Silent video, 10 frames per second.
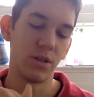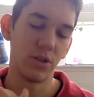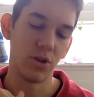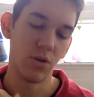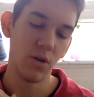
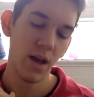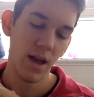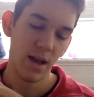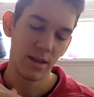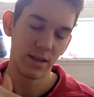So
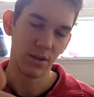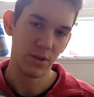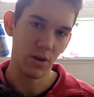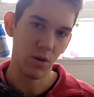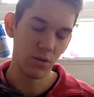these are
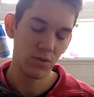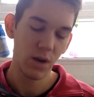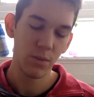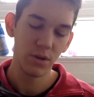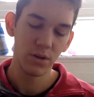the old
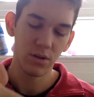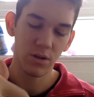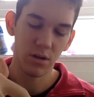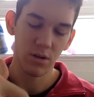uppers